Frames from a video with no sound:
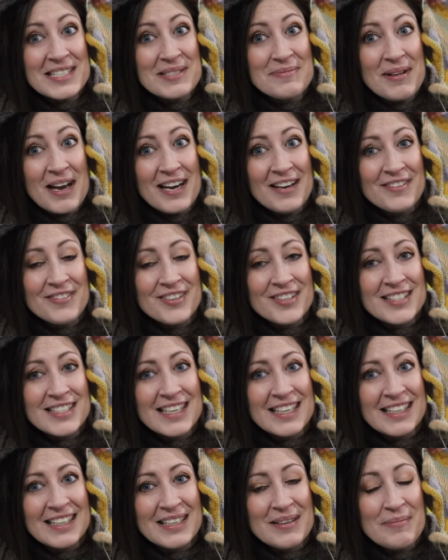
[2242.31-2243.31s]
smile for a
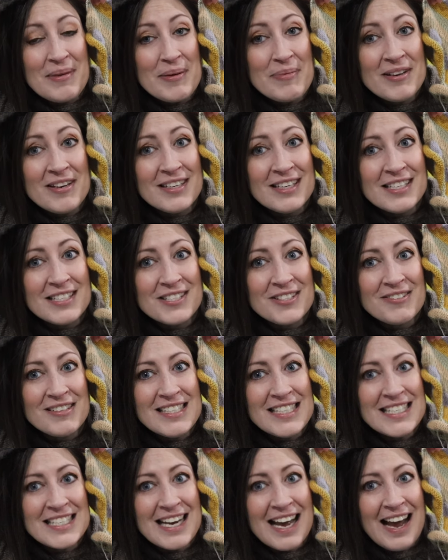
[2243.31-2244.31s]
second, and maybe I'll get a
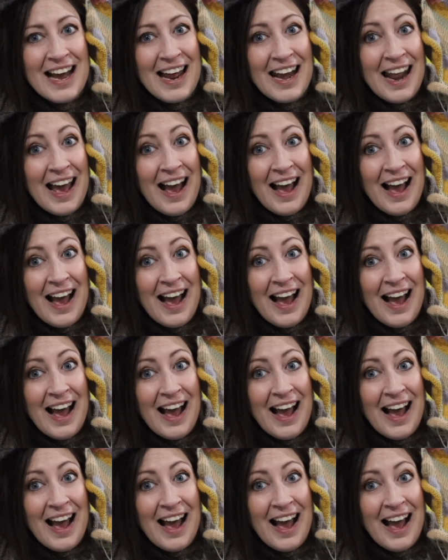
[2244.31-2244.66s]
screenshot